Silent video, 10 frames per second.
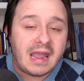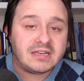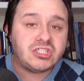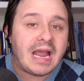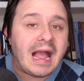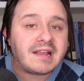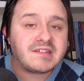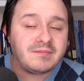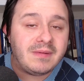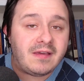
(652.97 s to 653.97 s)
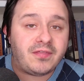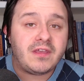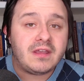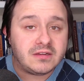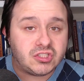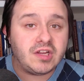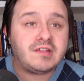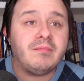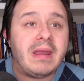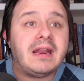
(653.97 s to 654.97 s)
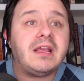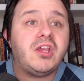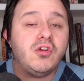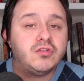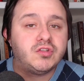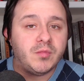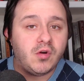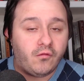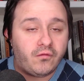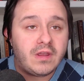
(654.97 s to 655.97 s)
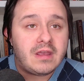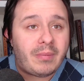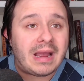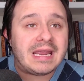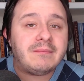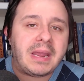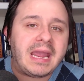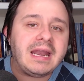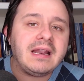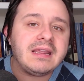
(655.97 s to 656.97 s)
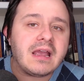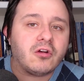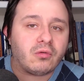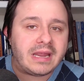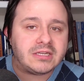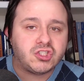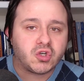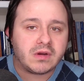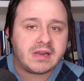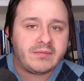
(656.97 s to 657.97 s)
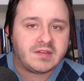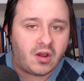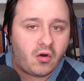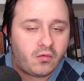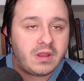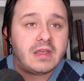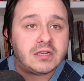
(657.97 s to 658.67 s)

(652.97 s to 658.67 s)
And Jack Smith just made a huge move by impaneling a grand jury of his own.